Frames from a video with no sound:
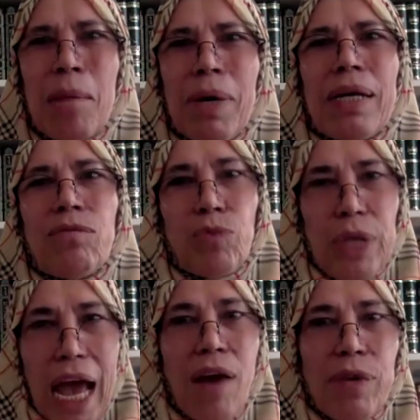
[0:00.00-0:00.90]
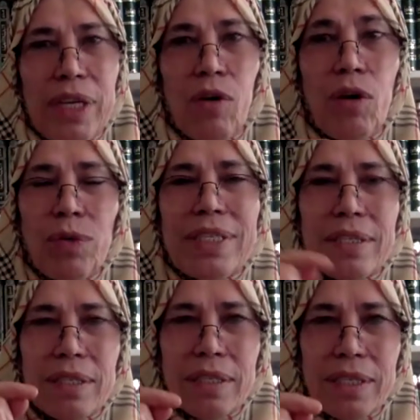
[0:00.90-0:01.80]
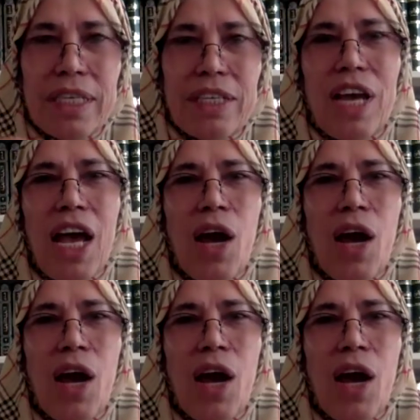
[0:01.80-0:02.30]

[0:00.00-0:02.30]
But we we always teach